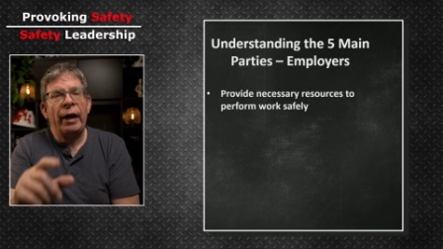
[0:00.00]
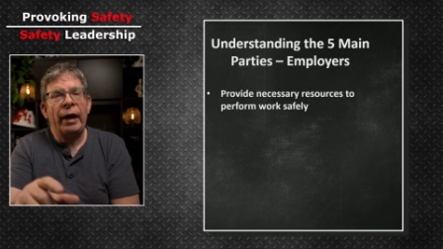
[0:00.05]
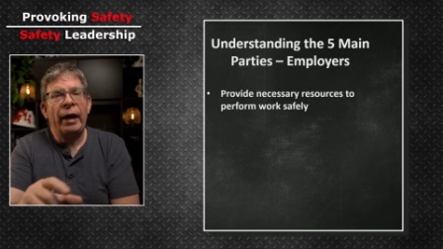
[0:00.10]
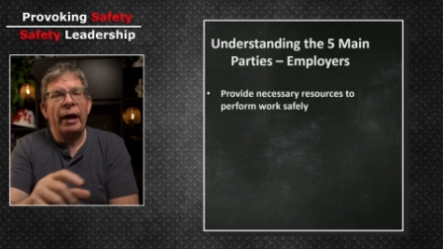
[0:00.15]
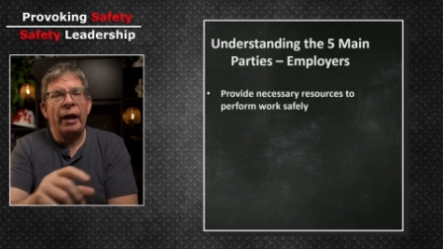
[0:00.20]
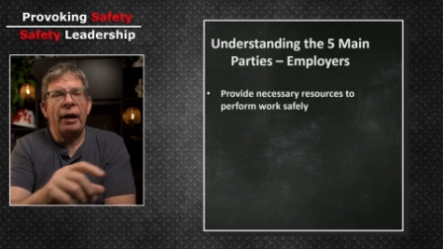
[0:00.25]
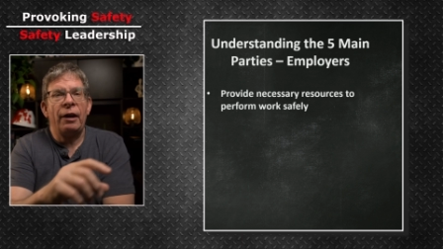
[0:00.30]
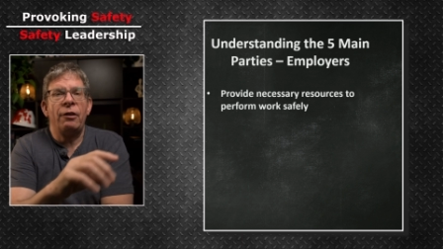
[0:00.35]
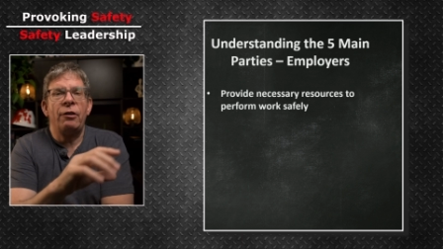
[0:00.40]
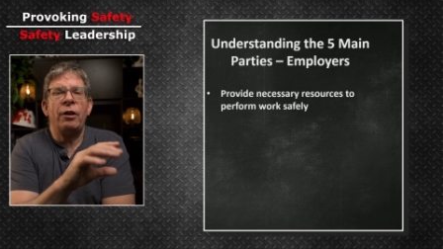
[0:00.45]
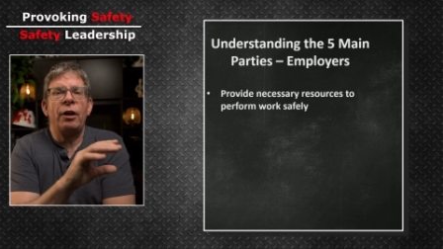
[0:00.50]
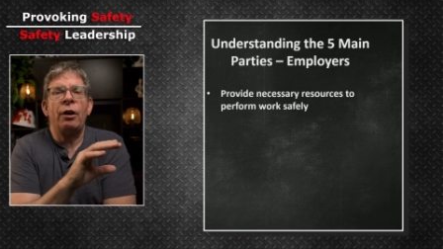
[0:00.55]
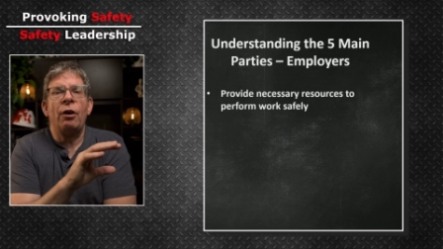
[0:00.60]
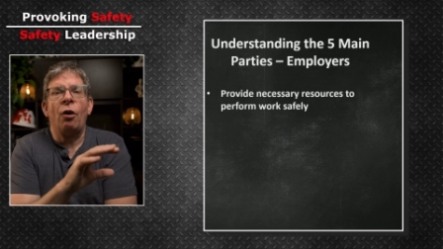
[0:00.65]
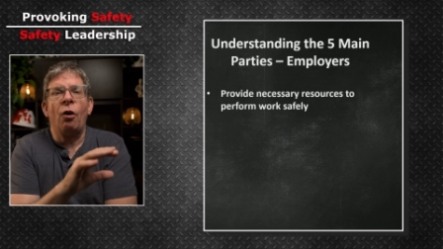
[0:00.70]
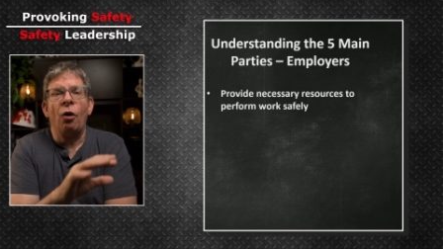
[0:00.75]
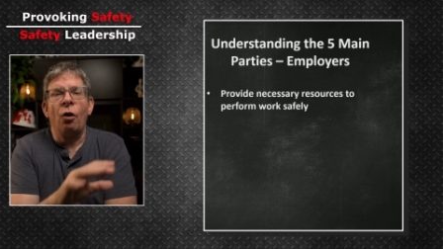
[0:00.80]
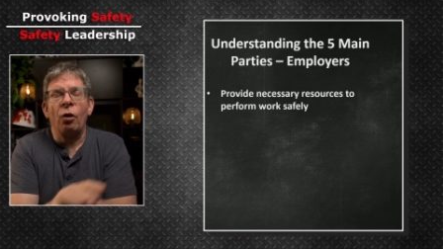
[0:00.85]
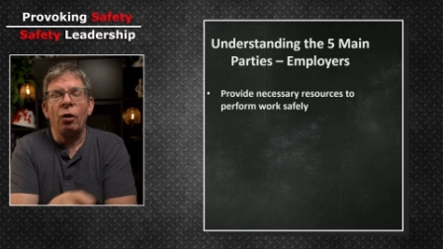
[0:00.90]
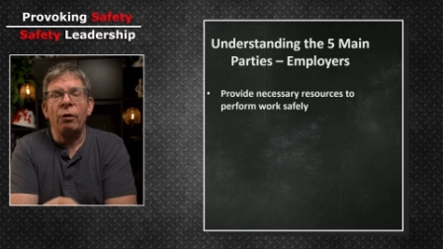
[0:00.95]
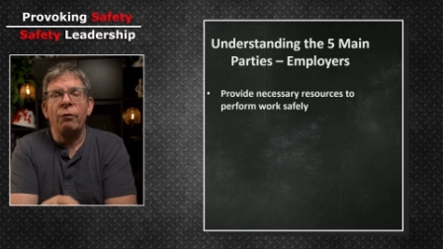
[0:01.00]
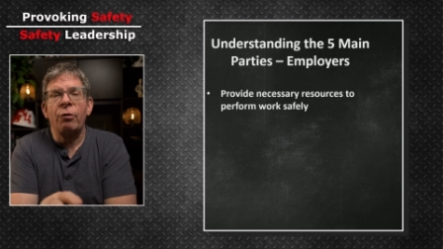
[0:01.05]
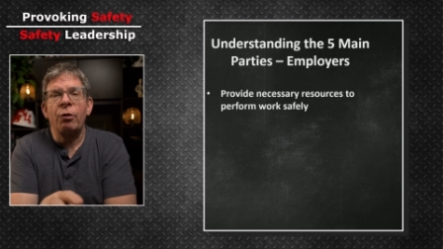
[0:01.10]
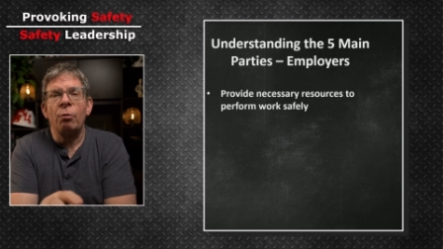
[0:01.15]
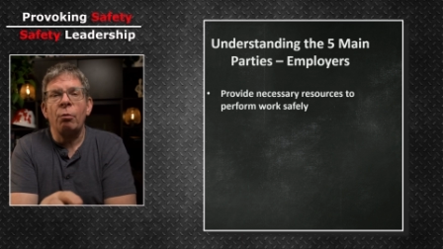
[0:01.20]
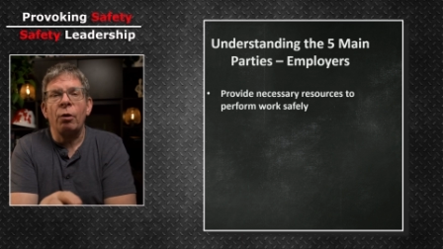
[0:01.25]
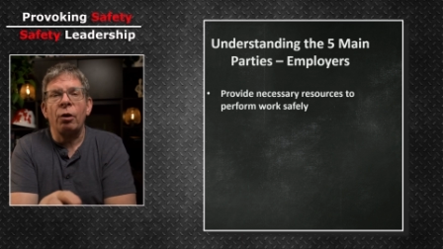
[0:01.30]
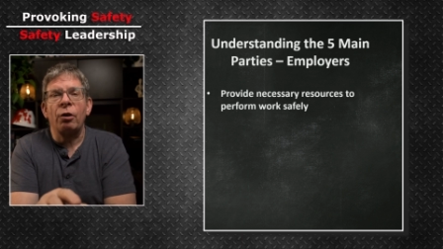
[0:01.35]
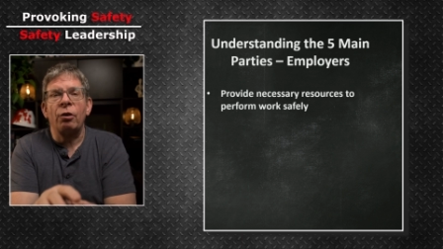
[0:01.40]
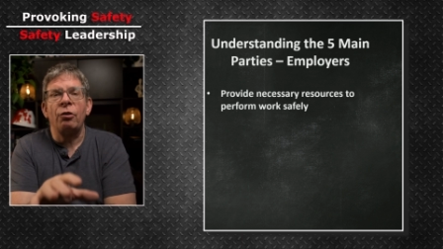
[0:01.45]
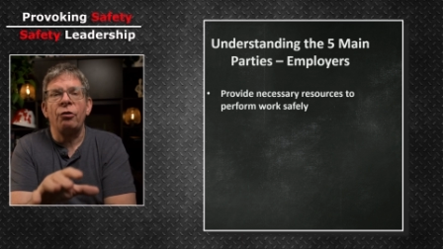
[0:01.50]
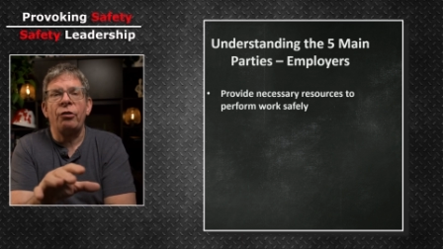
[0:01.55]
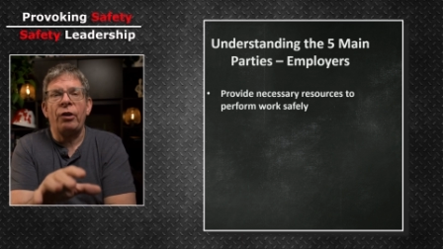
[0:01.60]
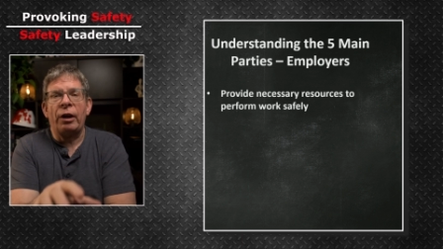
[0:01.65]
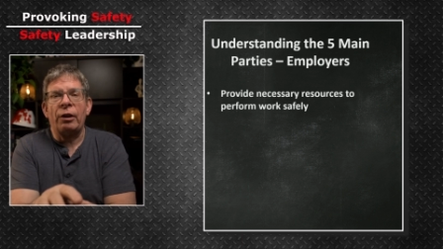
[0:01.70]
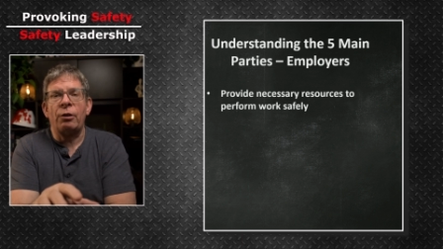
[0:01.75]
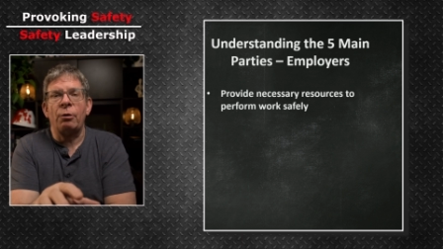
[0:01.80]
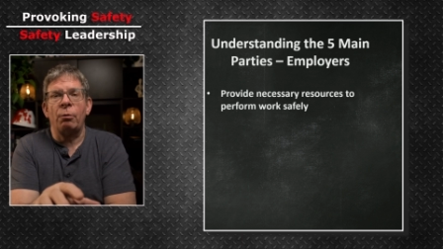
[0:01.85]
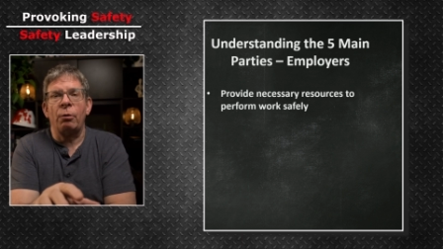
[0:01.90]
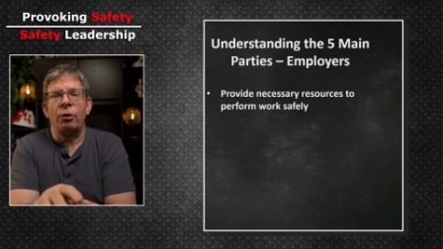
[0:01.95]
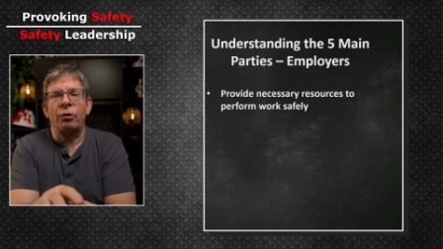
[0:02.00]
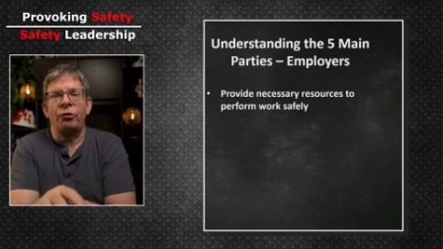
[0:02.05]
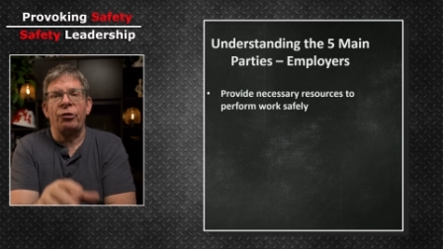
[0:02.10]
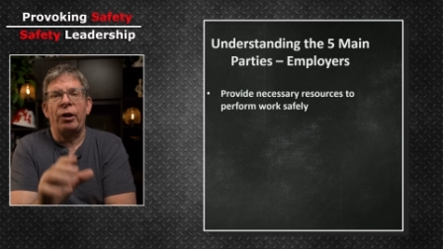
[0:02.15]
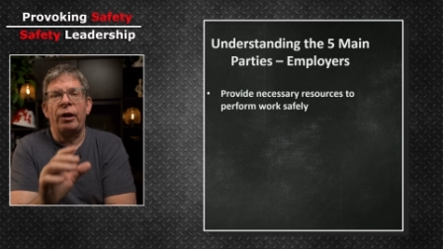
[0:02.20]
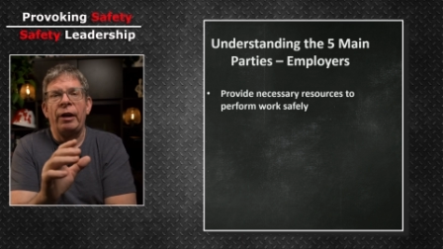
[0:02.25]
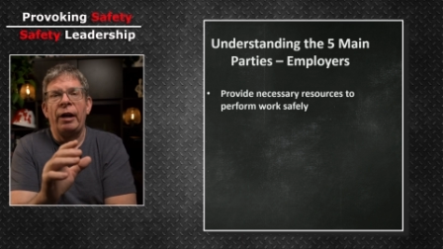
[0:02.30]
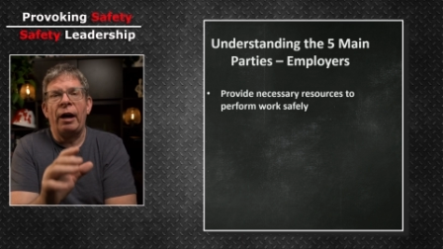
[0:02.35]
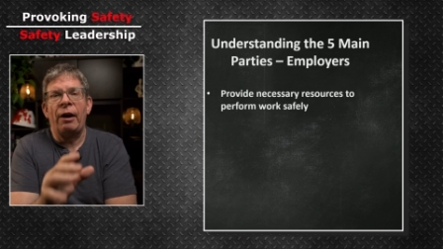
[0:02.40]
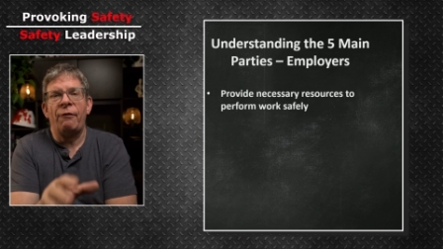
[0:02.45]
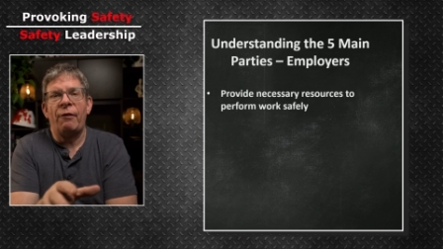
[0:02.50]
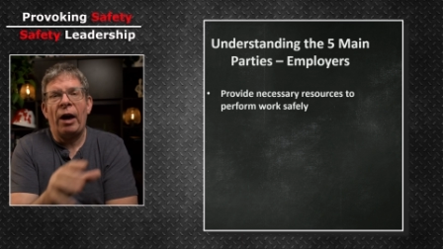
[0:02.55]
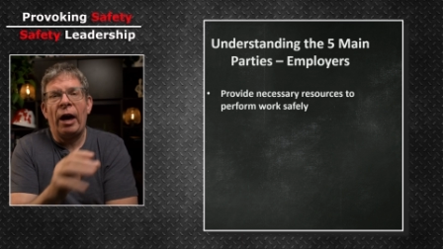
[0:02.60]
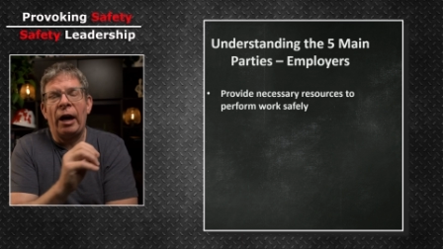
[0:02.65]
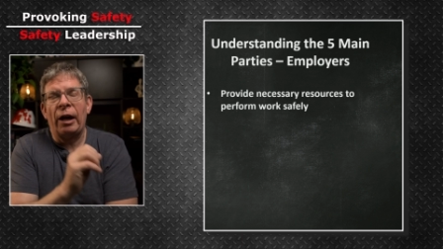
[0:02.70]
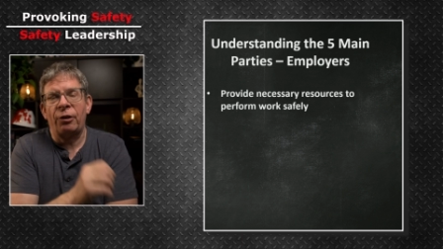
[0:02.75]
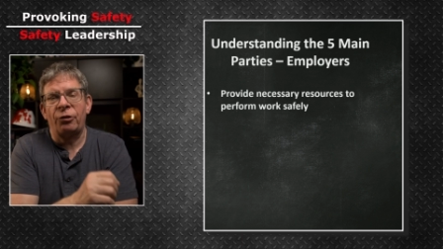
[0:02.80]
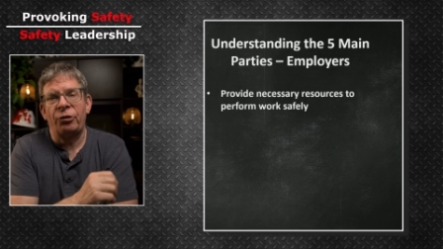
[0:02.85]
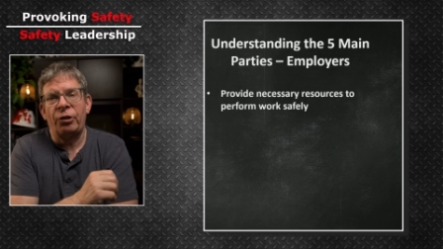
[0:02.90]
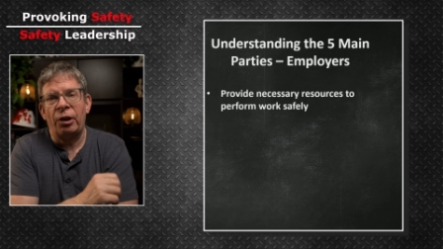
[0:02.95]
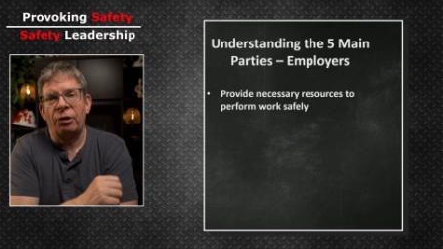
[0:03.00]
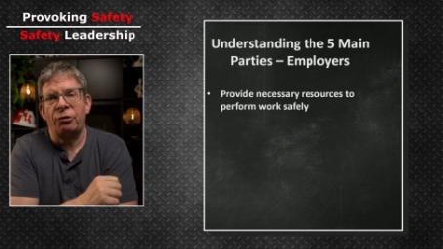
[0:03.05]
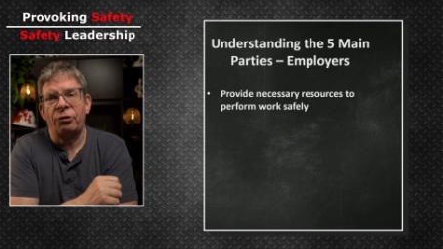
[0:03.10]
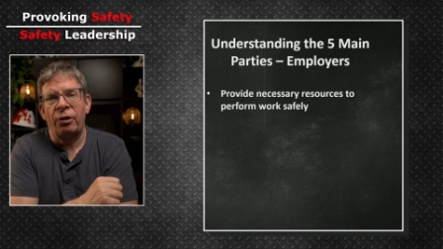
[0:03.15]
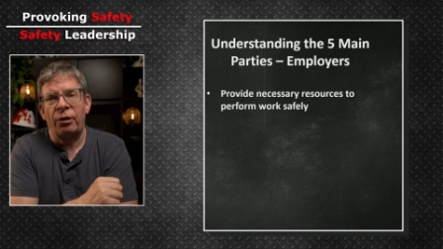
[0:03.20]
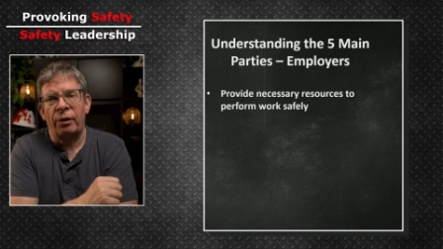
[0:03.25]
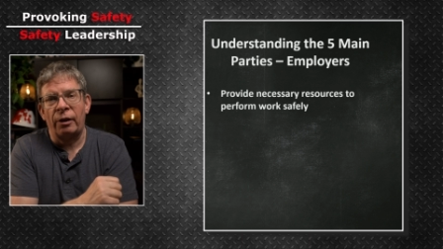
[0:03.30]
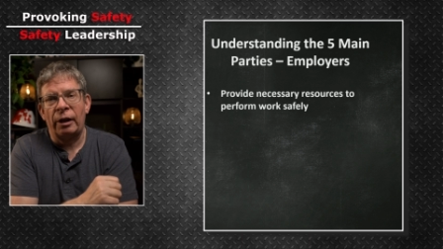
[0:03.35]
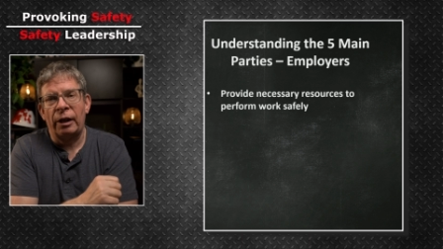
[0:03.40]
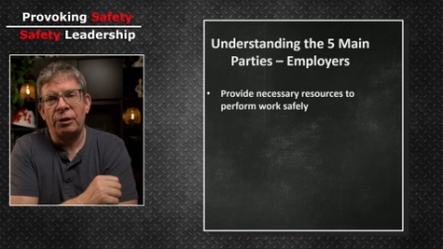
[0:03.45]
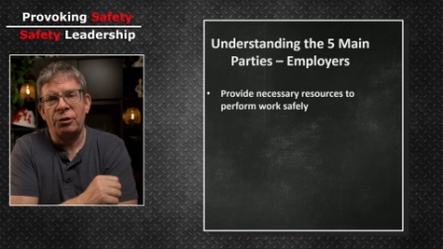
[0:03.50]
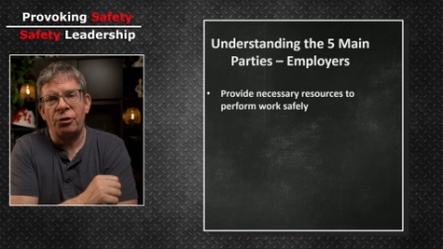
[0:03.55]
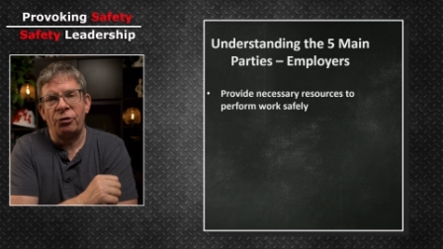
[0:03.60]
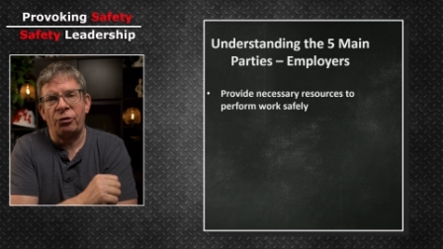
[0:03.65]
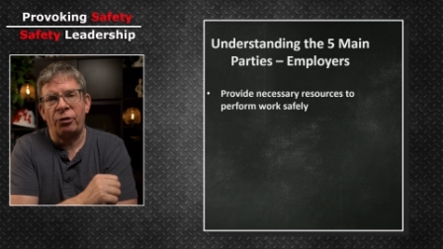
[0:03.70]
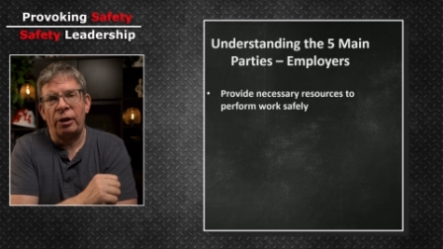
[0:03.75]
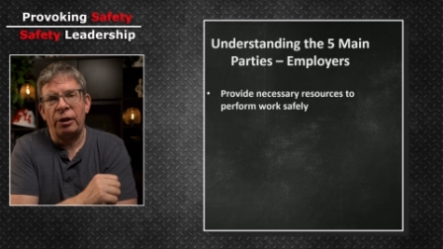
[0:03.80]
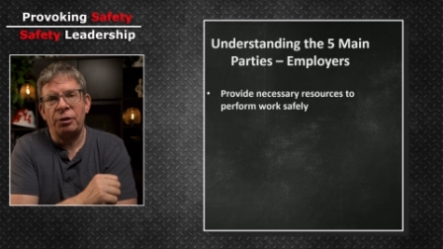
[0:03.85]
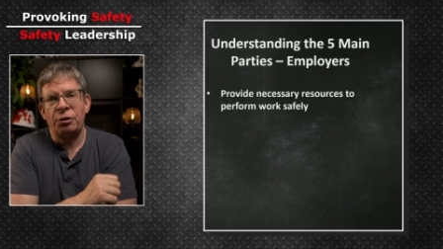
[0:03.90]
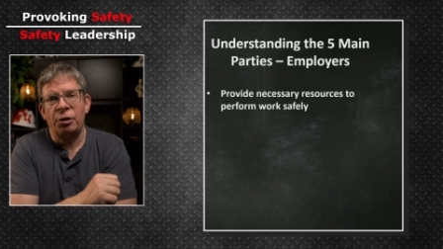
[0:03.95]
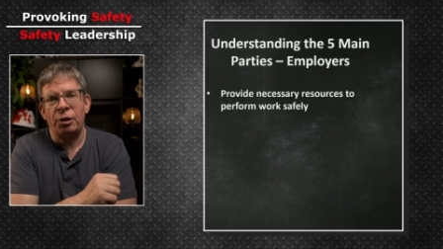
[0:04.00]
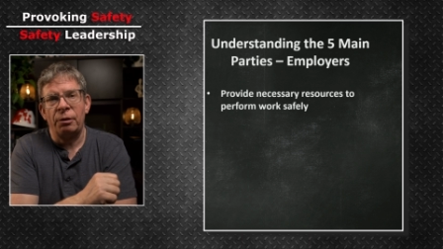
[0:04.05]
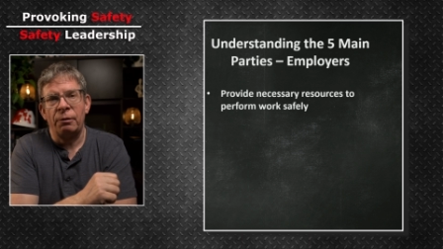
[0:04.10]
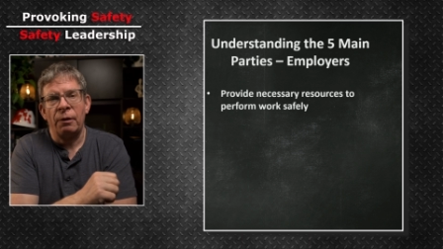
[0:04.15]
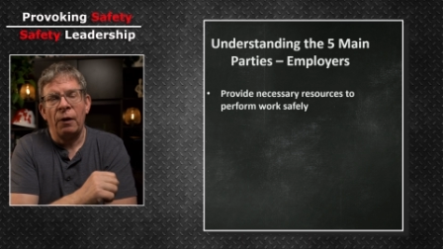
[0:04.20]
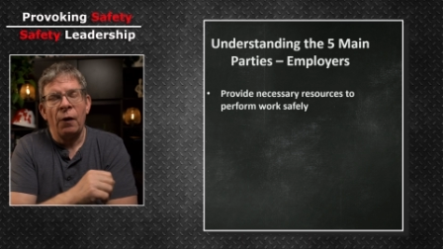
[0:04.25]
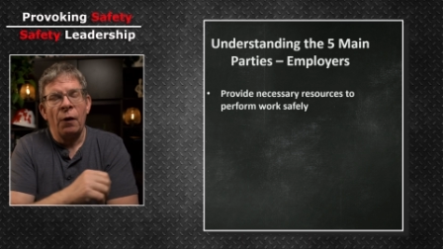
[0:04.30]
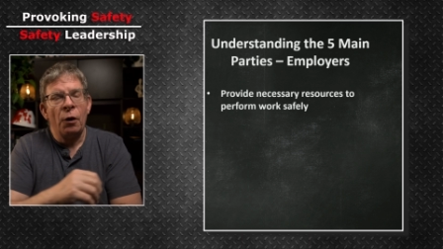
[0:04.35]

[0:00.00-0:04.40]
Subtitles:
and that all of the workers at the worksite have access to the legislation,